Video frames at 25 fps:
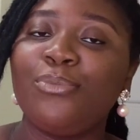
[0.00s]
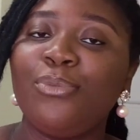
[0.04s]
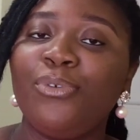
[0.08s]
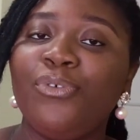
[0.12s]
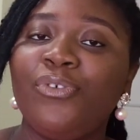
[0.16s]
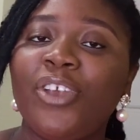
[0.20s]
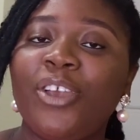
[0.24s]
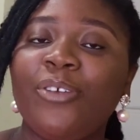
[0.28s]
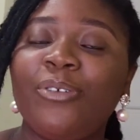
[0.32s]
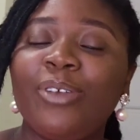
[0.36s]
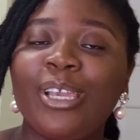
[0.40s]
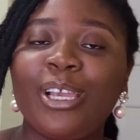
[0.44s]
be
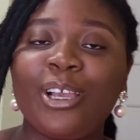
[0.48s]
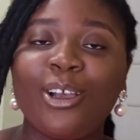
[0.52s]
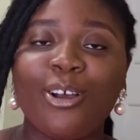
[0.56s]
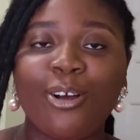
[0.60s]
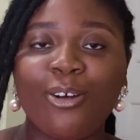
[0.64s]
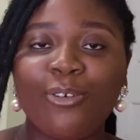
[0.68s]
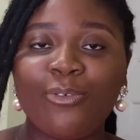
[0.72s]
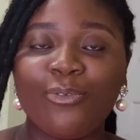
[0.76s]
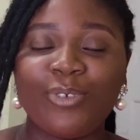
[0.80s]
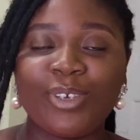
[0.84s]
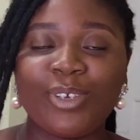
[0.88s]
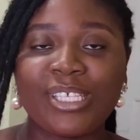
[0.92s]
very
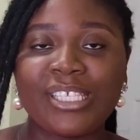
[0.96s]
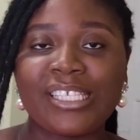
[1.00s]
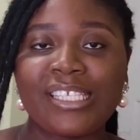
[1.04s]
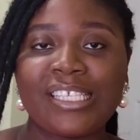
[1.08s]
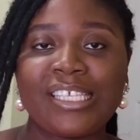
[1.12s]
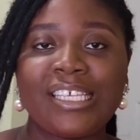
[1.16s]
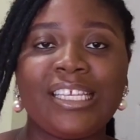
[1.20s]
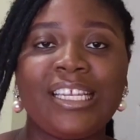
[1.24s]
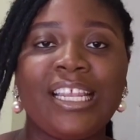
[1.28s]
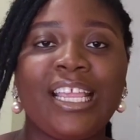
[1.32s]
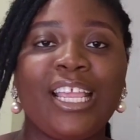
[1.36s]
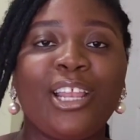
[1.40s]

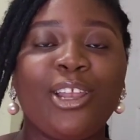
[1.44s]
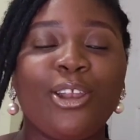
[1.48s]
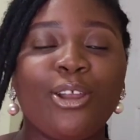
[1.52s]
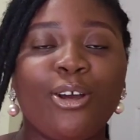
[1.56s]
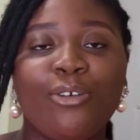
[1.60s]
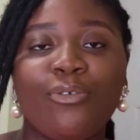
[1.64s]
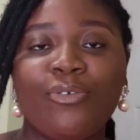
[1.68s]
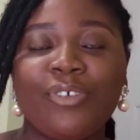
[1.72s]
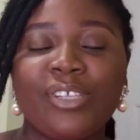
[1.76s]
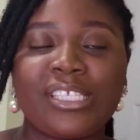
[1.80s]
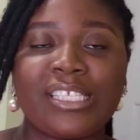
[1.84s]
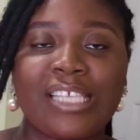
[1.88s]
convincing
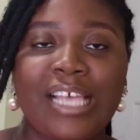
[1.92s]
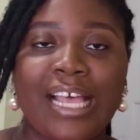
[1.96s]
enough.